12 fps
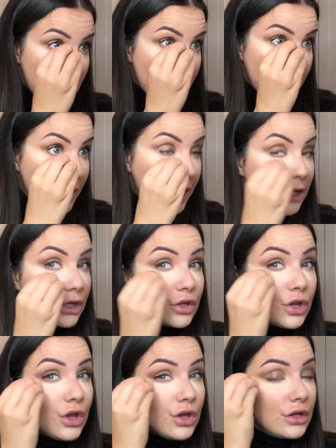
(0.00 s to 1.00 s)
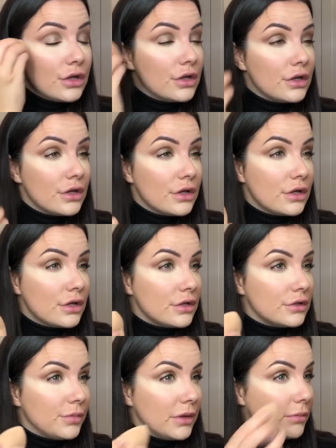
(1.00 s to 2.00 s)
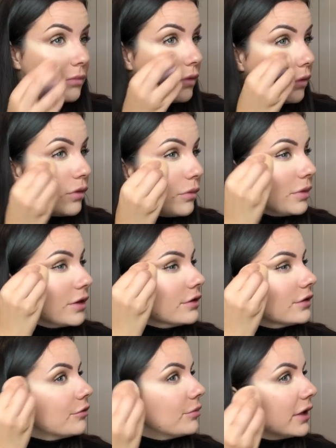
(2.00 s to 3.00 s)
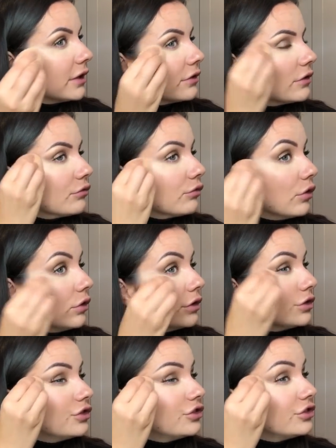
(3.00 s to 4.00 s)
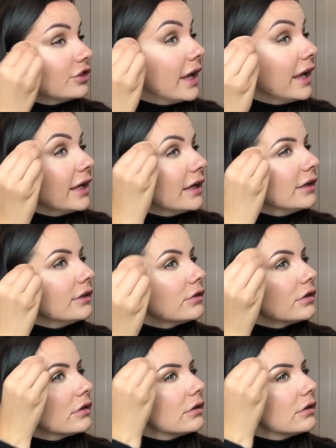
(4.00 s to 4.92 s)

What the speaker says: that could be more because I've picked the wrong shade.